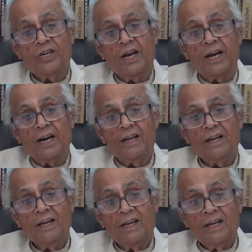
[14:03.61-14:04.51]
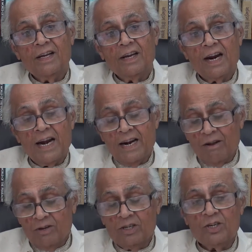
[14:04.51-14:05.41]
year, right now
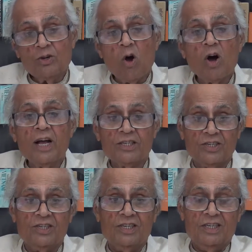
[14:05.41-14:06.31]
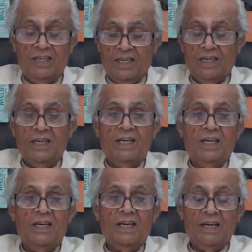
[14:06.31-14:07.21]
this is August
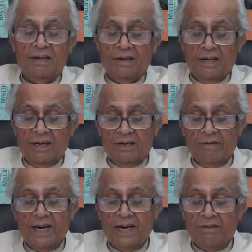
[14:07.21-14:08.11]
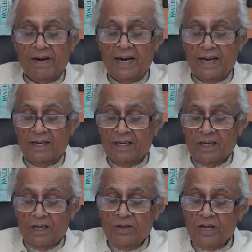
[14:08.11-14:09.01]
2020,
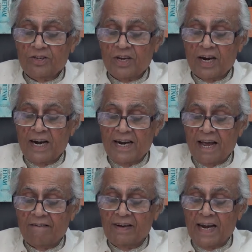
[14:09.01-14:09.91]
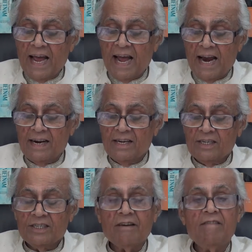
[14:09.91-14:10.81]
this year India will add
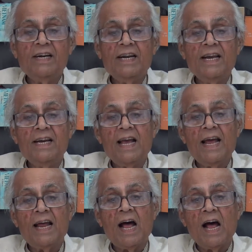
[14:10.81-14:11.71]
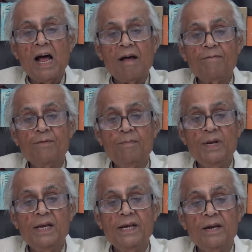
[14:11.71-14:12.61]
17.5
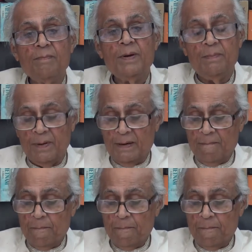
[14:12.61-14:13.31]
million people.